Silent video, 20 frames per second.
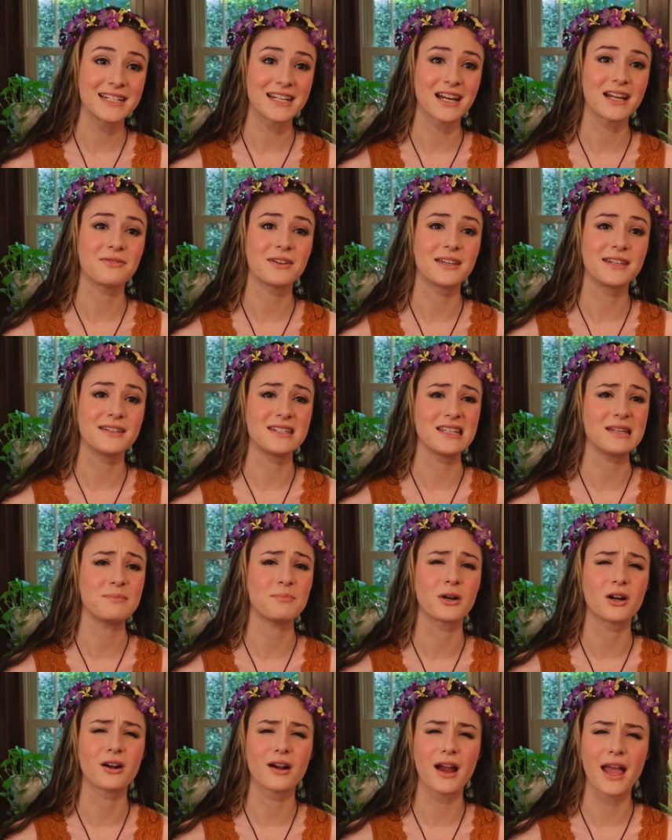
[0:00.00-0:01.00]
diving
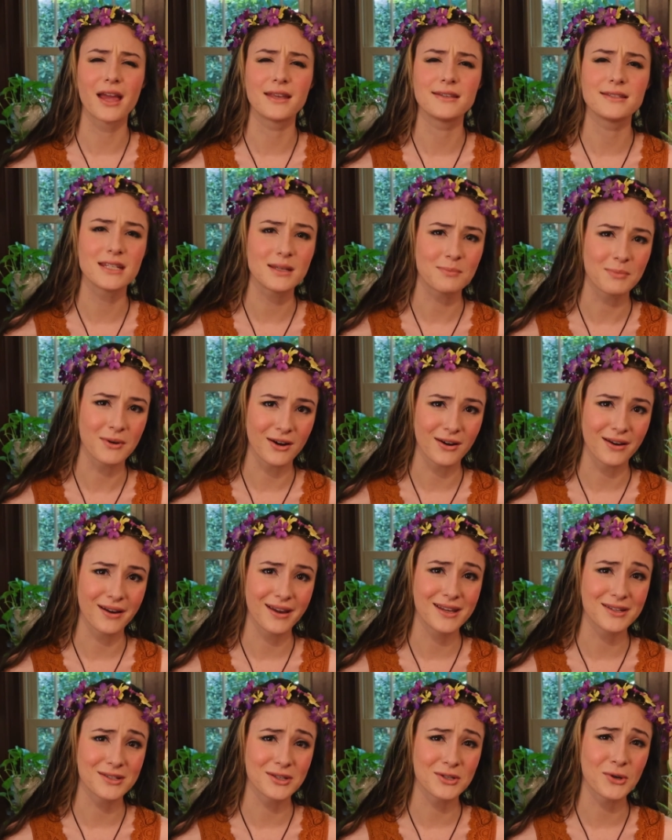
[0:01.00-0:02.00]
deeper and deeper
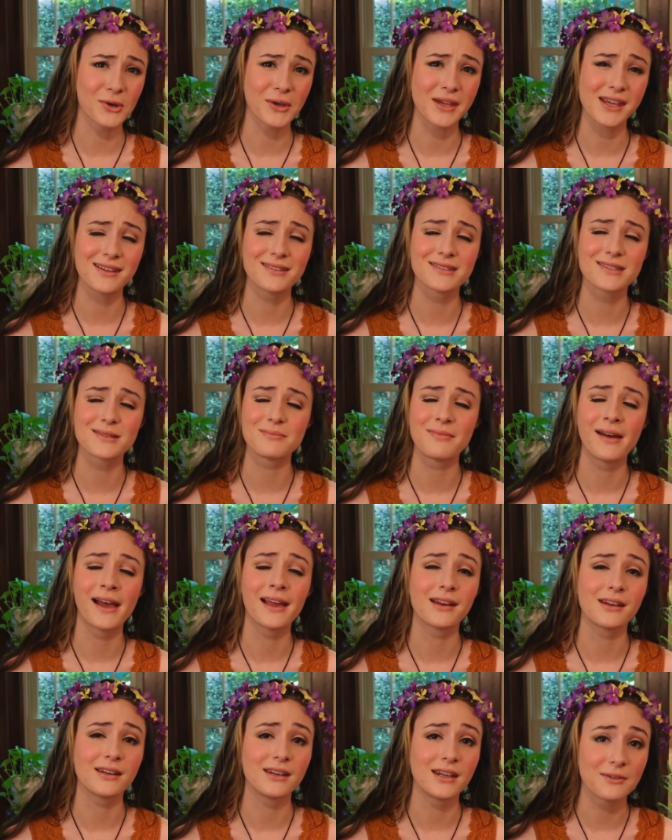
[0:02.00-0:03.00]
into Tolkien's
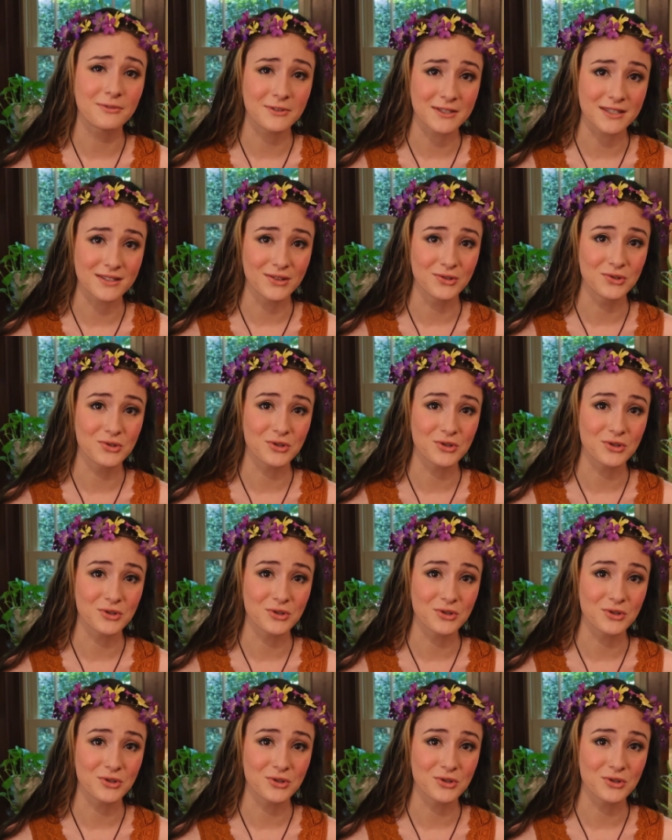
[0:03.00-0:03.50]
magnificent